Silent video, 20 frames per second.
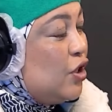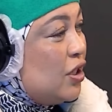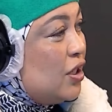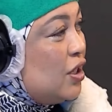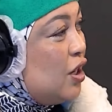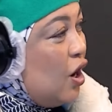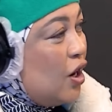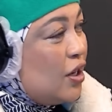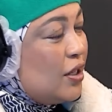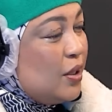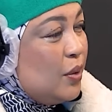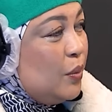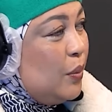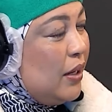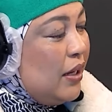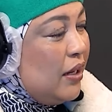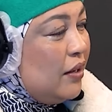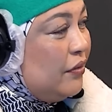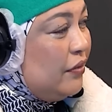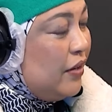Just last
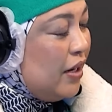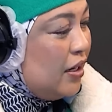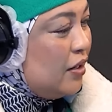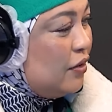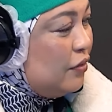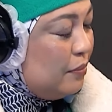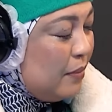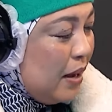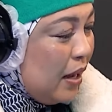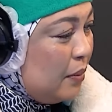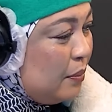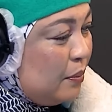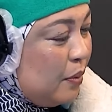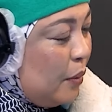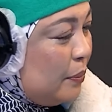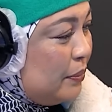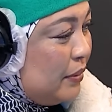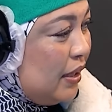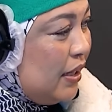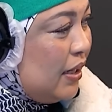week, a friend of mine
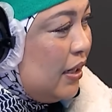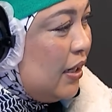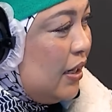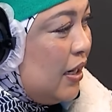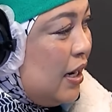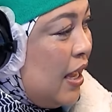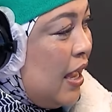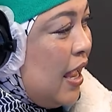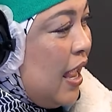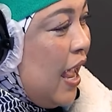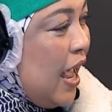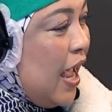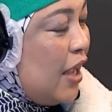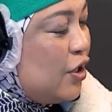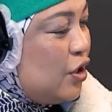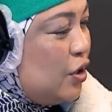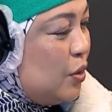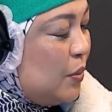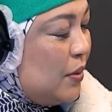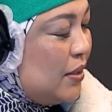popped in
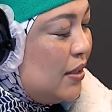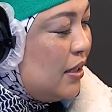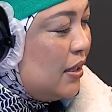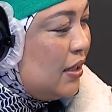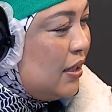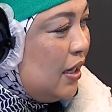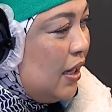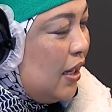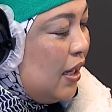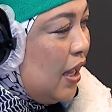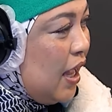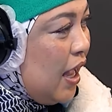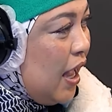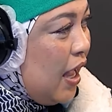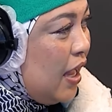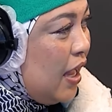and she was sitting